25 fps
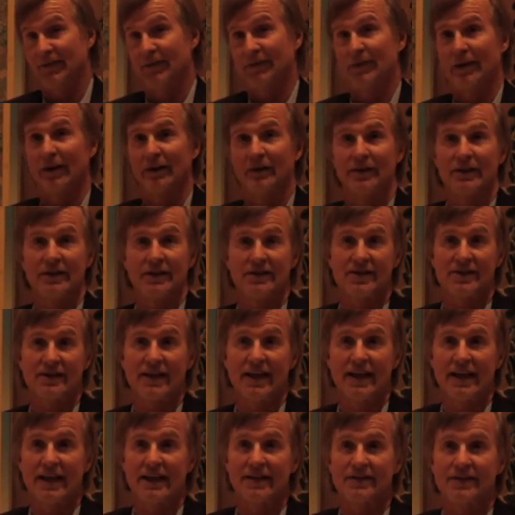throughout the
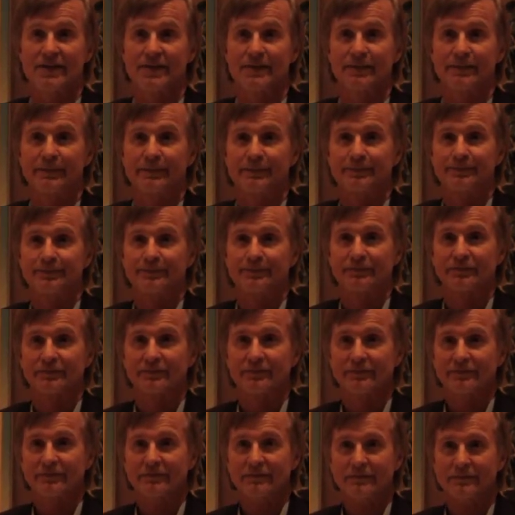states.
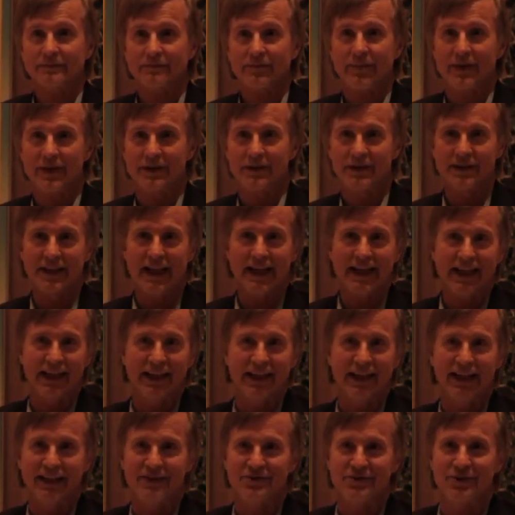Did that kind
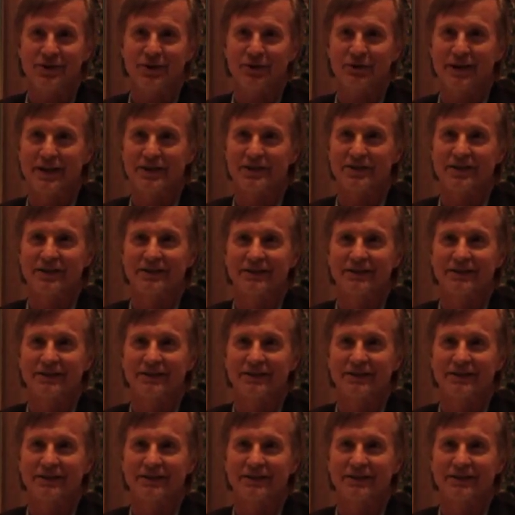of answer your question?